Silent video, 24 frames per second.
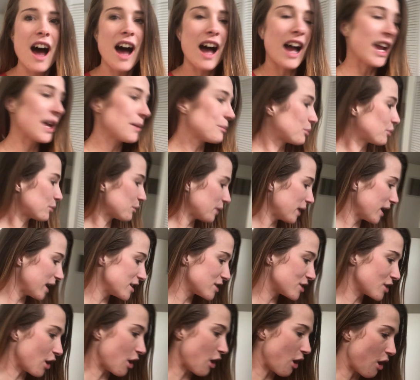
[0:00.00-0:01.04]
I
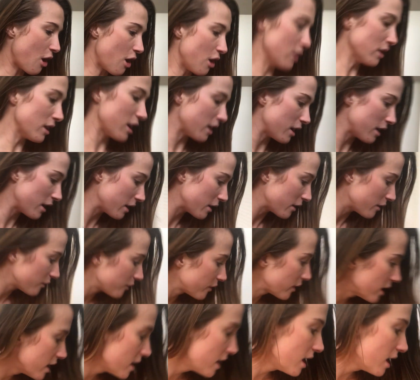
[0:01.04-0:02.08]
print all of